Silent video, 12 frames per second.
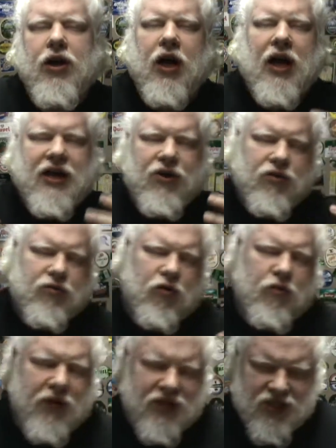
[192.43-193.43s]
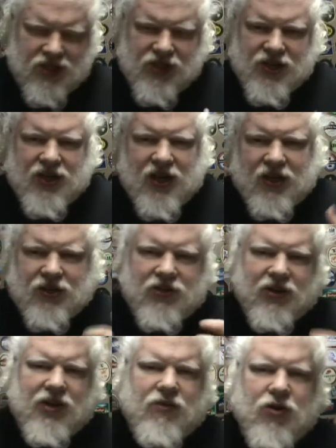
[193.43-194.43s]
I know robust is in the title,
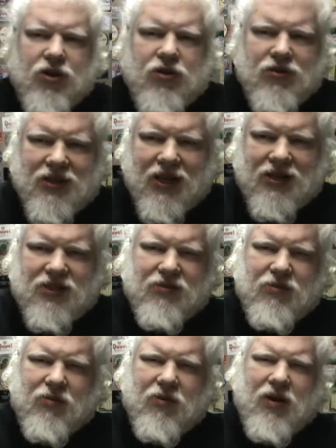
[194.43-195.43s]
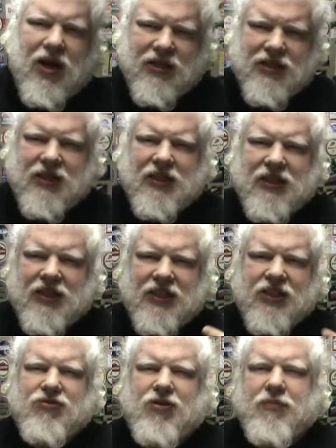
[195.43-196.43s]
so I didn't want to use that as the
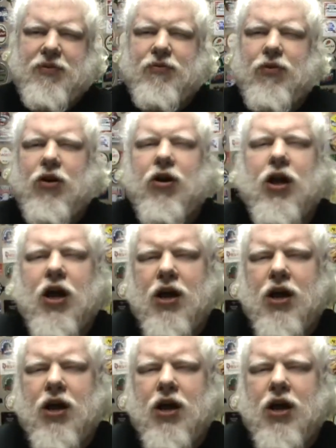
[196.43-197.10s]
descriptive word,